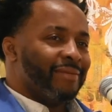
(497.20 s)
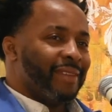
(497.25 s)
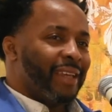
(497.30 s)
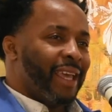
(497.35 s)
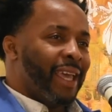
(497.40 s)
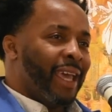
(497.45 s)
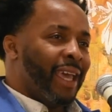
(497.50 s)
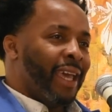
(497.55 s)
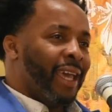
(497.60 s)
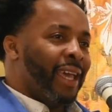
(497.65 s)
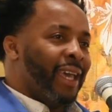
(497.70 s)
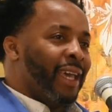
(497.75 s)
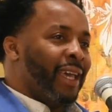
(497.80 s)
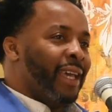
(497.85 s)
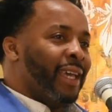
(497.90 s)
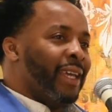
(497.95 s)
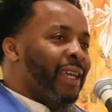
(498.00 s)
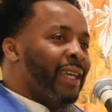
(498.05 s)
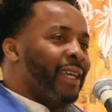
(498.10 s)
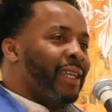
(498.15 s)

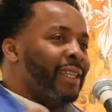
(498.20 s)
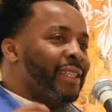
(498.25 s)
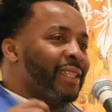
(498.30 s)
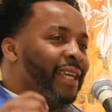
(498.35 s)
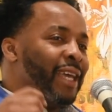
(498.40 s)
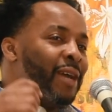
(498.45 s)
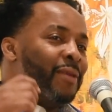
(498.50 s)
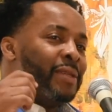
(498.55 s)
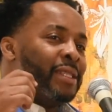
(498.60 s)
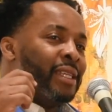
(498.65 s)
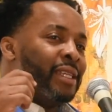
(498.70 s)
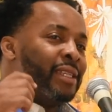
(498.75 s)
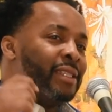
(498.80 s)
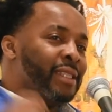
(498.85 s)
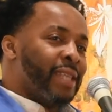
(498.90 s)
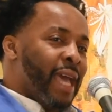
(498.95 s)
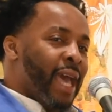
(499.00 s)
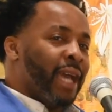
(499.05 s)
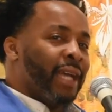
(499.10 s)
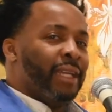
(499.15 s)
and it was
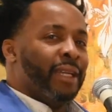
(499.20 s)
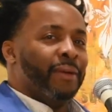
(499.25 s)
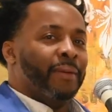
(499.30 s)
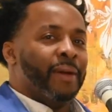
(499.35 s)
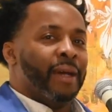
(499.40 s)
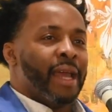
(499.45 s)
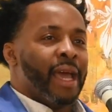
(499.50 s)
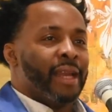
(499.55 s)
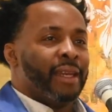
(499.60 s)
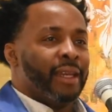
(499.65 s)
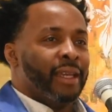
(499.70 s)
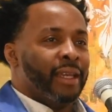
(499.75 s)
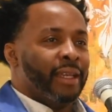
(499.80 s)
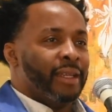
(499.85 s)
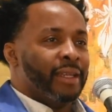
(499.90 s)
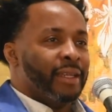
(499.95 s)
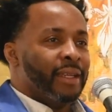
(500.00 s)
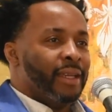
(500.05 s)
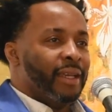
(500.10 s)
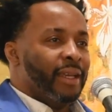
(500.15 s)
exactly what I
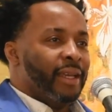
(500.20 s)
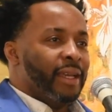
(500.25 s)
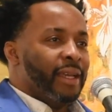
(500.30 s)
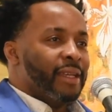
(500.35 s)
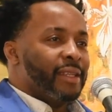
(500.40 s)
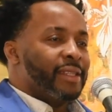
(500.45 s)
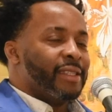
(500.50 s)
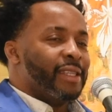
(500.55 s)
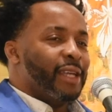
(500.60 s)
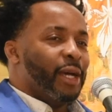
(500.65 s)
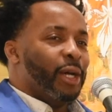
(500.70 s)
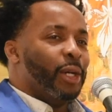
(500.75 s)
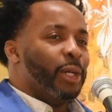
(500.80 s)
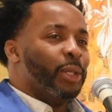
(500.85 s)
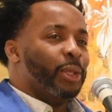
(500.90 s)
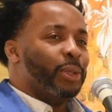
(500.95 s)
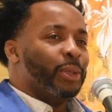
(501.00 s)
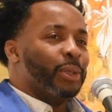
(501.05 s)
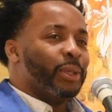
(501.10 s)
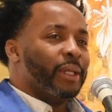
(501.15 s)
needed.
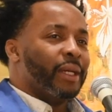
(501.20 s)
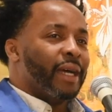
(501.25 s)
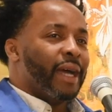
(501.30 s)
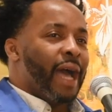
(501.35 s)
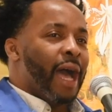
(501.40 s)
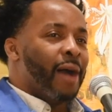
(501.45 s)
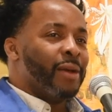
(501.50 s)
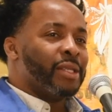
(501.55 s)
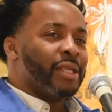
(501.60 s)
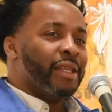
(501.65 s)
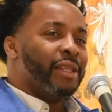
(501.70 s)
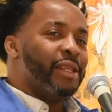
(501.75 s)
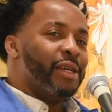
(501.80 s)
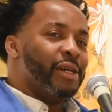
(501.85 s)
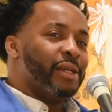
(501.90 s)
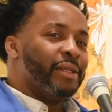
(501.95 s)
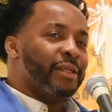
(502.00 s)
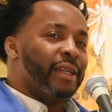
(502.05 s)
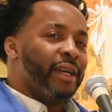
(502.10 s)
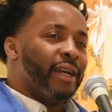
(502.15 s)
So I was a
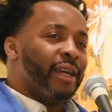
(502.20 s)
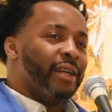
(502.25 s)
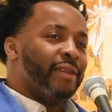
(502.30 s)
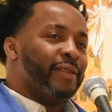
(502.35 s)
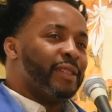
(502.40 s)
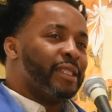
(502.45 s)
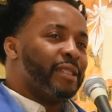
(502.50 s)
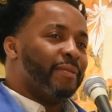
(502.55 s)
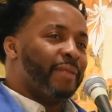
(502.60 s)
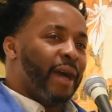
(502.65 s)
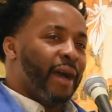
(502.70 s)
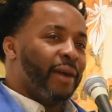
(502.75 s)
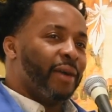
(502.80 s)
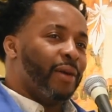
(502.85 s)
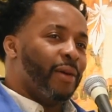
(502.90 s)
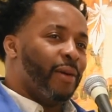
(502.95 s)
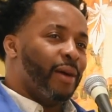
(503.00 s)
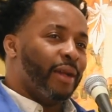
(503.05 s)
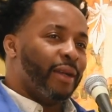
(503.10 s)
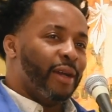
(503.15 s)
little nervous about
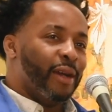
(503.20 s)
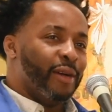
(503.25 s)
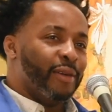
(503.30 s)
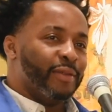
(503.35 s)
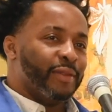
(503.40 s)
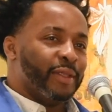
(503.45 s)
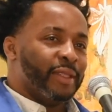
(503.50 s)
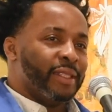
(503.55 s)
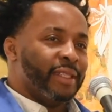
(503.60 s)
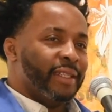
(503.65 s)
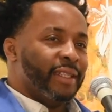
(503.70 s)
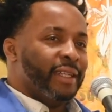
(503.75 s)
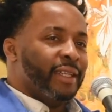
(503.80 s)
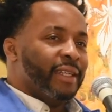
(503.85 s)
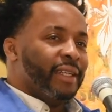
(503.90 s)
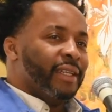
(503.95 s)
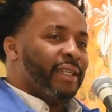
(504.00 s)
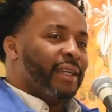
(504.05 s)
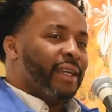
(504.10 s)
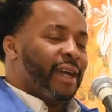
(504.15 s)
going over,
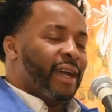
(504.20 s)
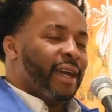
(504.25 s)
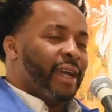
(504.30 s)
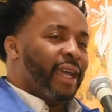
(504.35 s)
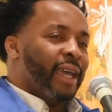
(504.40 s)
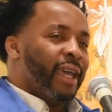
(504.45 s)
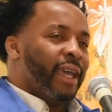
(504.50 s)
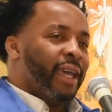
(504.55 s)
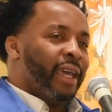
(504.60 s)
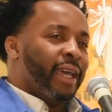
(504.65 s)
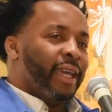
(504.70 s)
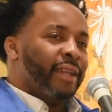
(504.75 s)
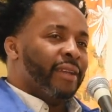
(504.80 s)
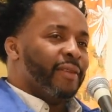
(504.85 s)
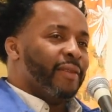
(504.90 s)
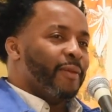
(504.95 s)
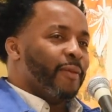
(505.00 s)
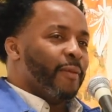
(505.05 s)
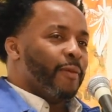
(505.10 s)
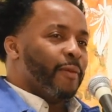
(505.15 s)

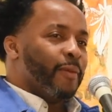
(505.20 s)
and